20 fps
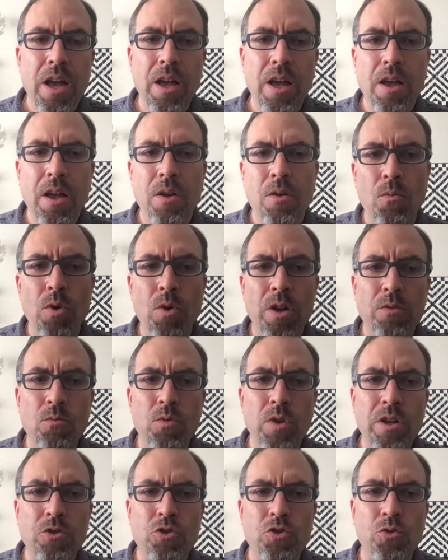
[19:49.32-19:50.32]

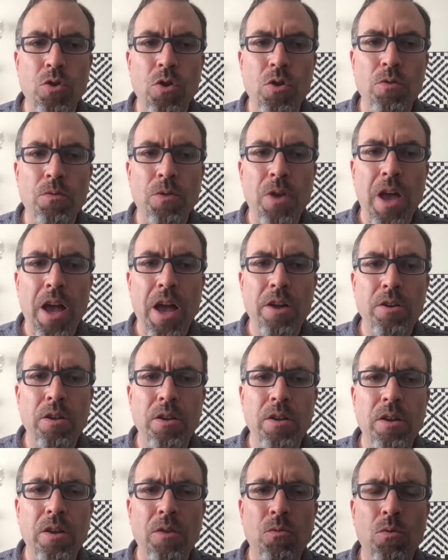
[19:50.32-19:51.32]
What drove you?
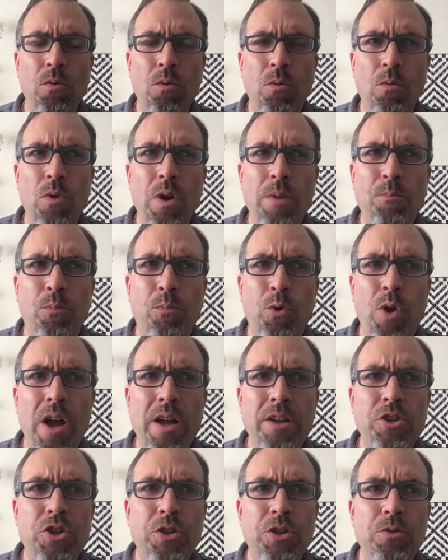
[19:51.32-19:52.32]
What
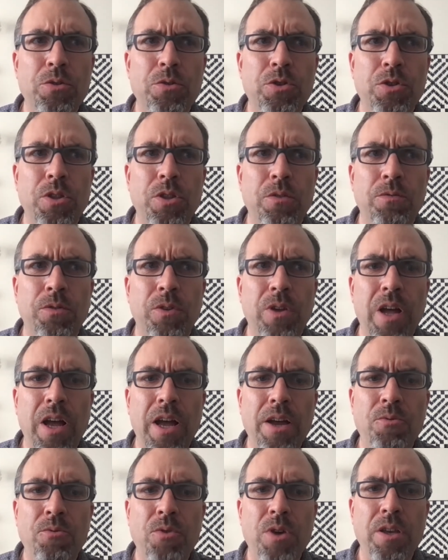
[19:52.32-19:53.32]
brought you to the
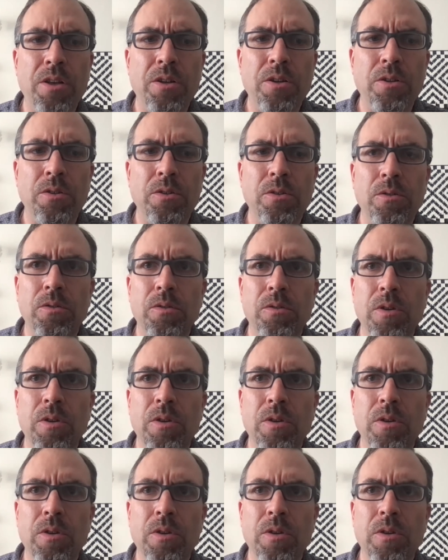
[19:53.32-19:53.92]
flywheel